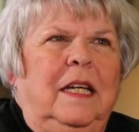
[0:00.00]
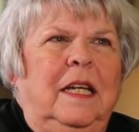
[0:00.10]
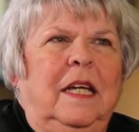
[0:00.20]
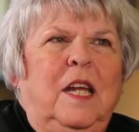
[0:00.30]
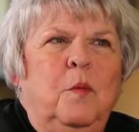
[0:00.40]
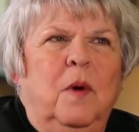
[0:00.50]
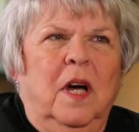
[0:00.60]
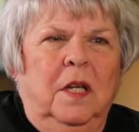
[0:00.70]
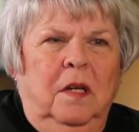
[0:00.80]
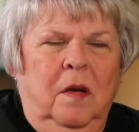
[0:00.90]

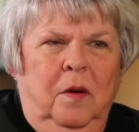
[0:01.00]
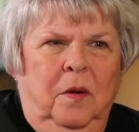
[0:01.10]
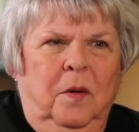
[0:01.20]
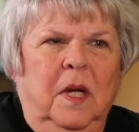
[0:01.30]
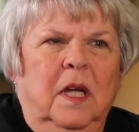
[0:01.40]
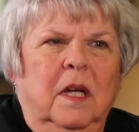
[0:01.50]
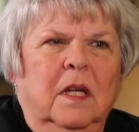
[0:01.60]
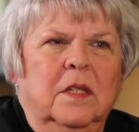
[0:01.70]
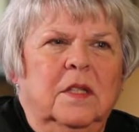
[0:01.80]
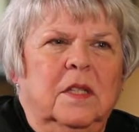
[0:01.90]
Anyone who
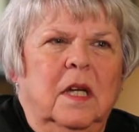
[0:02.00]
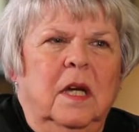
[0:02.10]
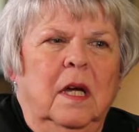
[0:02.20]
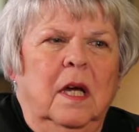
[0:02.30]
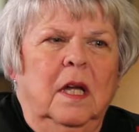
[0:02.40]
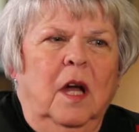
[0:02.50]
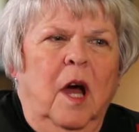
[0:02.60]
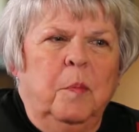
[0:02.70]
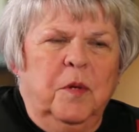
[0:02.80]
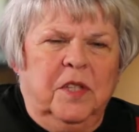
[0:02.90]
is an
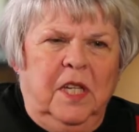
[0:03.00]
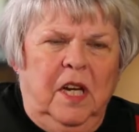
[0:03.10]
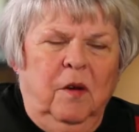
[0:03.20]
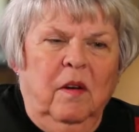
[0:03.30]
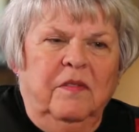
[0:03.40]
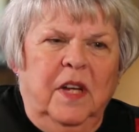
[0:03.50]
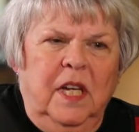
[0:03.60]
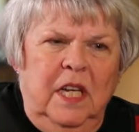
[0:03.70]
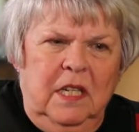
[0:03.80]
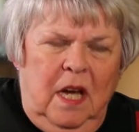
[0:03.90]
opera singer of
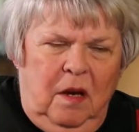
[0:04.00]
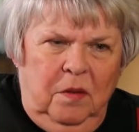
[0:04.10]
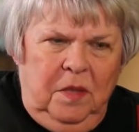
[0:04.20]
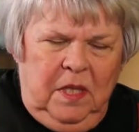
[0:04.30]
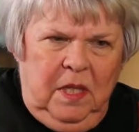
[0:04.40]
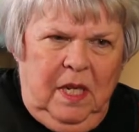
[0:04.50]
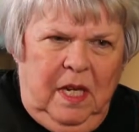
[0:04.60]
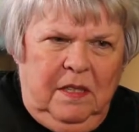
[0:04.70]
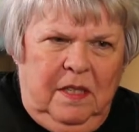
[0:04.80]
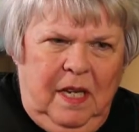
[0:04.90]
any note,
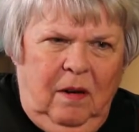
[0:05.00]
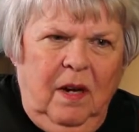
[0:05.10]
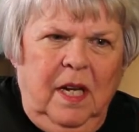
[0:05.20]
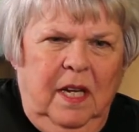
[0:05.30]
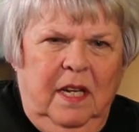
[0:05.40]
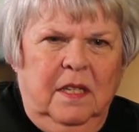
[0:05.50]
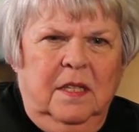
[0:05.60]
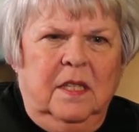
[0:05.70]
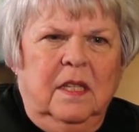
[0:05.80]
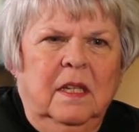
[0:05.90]
as Sarah
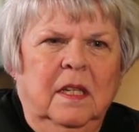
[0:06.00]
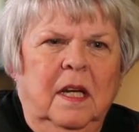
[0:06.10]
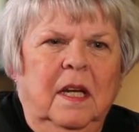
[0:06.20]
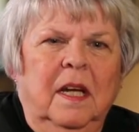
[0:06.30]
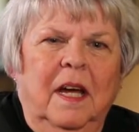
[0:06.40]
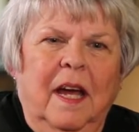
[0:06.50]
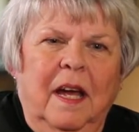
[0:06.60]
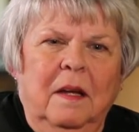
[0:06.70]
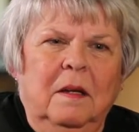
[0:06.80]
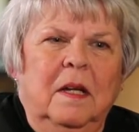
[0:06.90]
is,
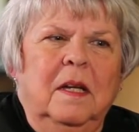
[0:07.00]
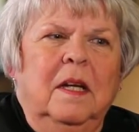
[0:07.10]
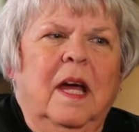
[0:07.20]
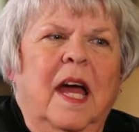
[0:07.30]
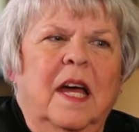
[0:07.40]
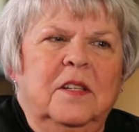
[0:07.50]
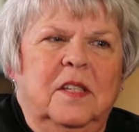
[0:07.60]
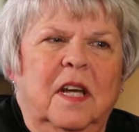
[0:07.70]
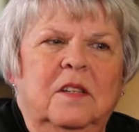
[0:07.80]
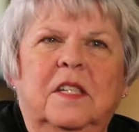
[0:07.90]

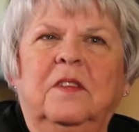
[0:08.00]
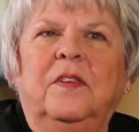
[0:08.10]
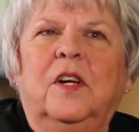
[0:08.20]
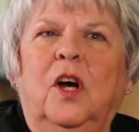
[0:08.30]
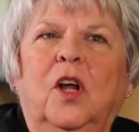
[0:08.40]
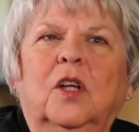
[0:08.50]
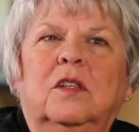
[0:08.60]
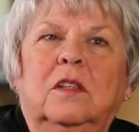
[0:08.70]
has a difficult